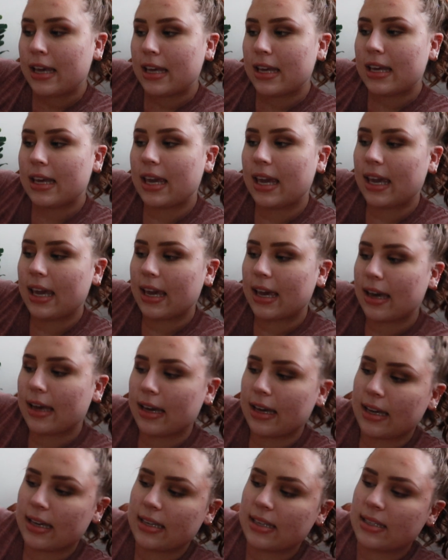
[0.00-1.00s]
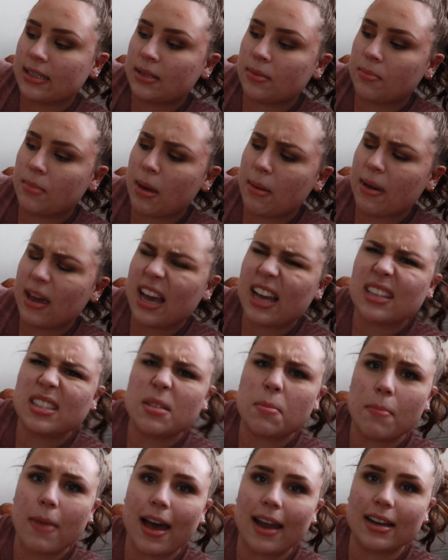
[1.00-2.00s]
he maybe had
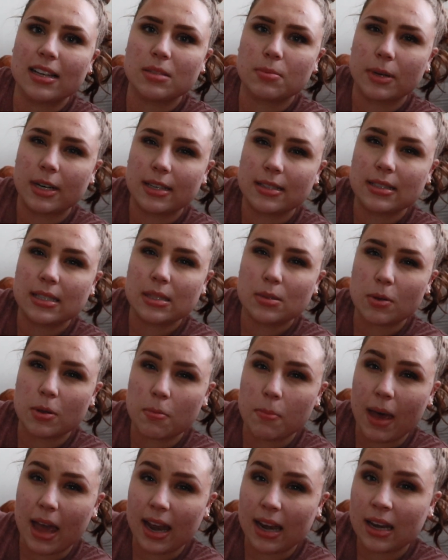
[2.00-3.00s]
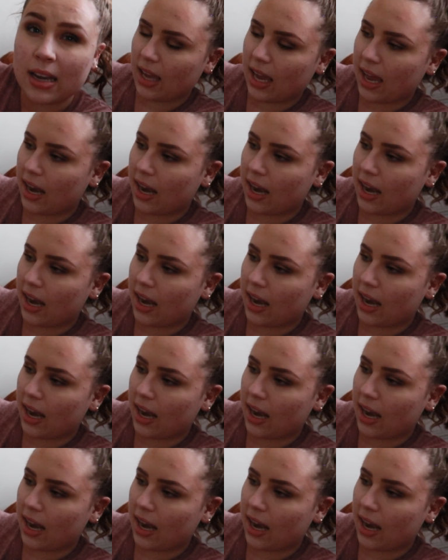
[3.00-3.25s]
some bad experiences with men.